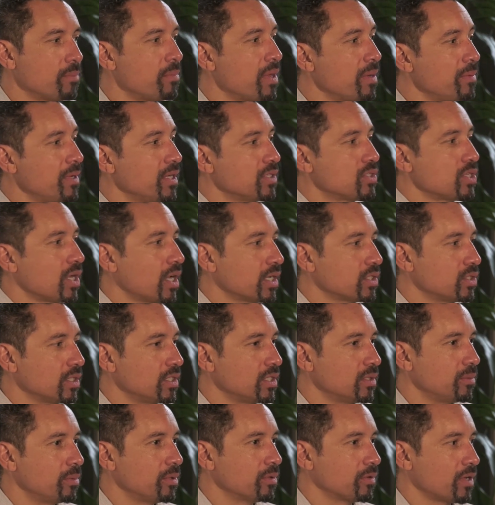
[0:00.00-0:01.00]
Maybe you talked a
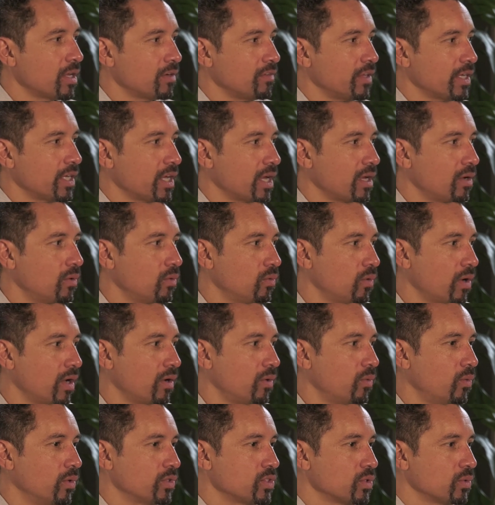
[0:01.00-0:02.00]
little bit of kind of like how, how,
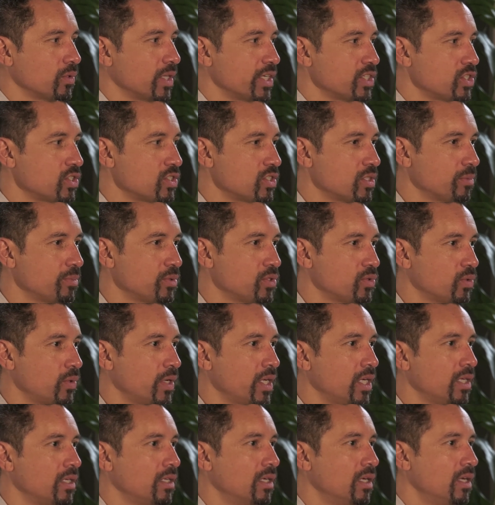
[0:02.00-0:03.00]
what the relationship
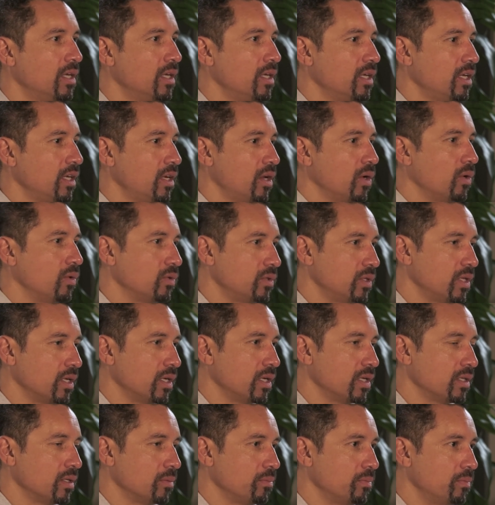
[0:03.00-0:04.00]
between, you know,
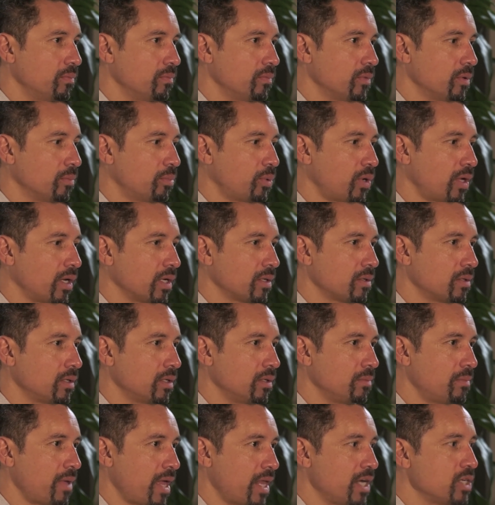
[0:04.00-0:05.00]
the, the, the
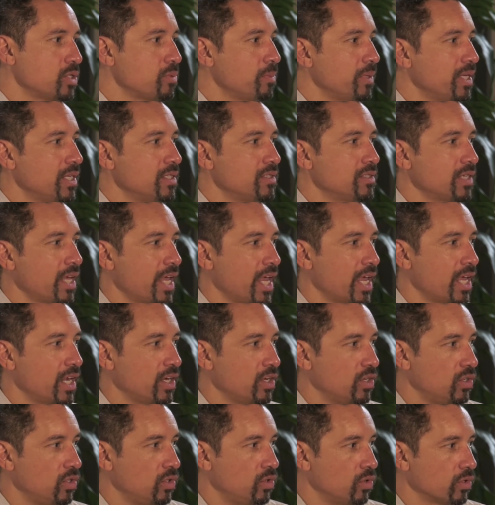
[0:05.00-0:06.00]
product management
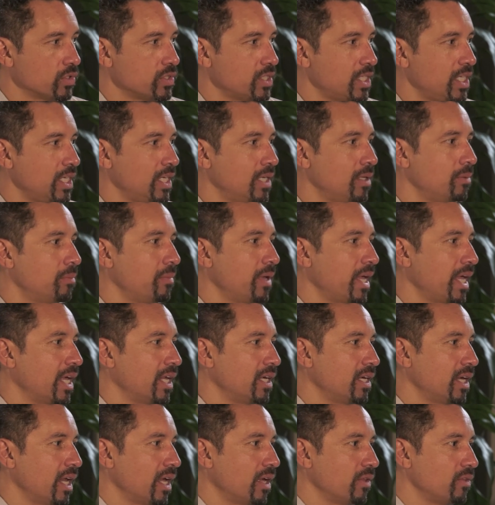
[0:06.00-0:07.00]
and your team
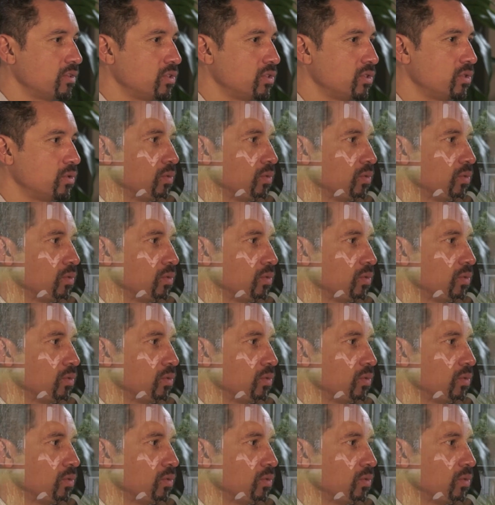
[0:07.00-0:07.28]
and how the two